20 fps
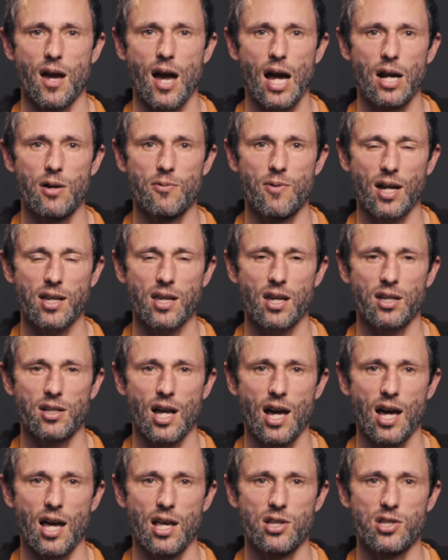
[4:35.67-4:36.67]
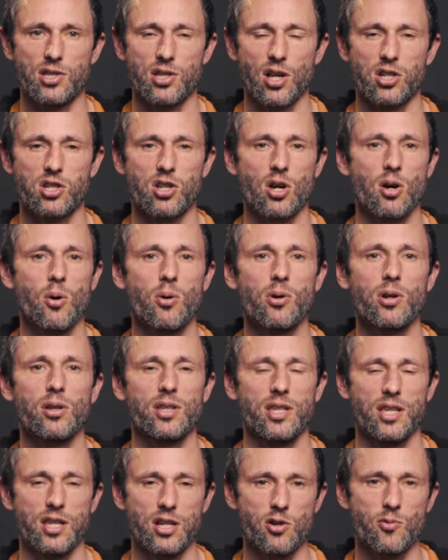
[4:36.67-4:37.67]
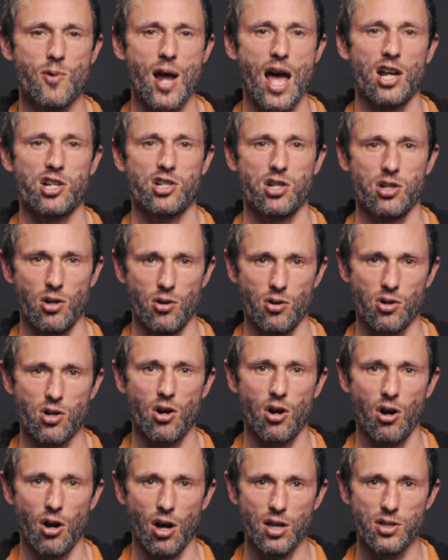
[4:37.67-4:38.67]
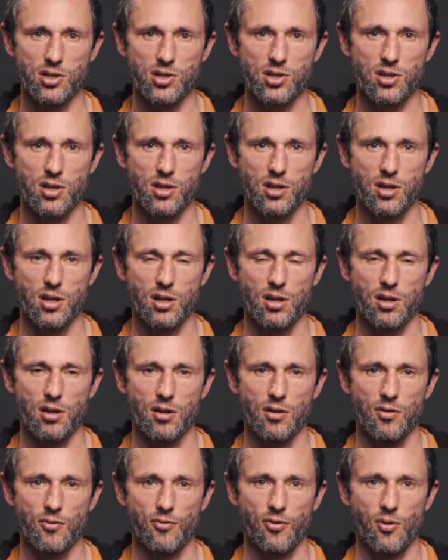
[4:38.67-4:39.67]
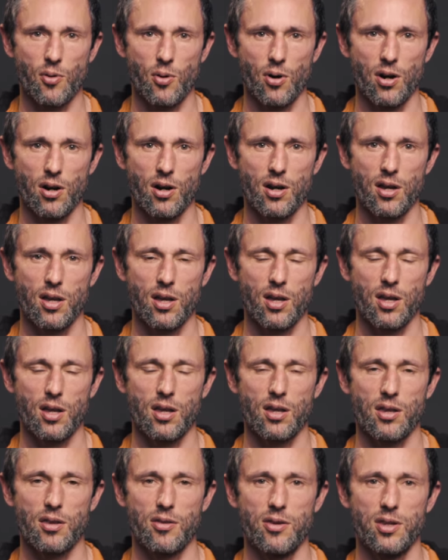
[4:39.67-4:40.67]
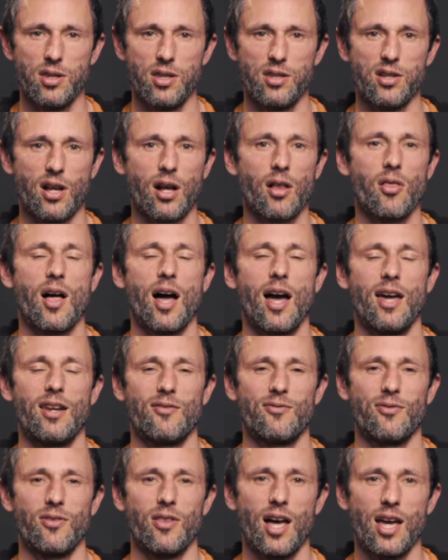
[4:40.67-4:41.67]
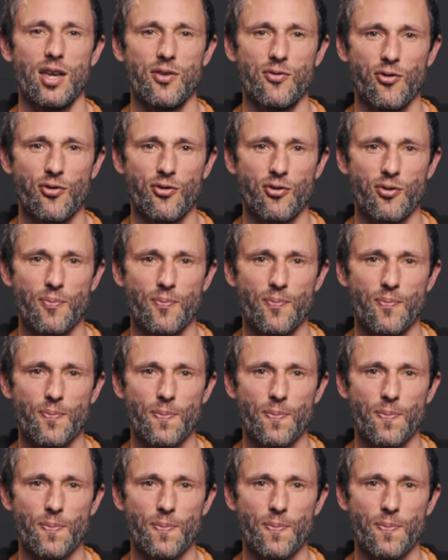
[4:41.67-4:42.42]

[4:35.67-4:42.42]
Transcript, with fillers: I recognize a totally irrational cause for the decline of life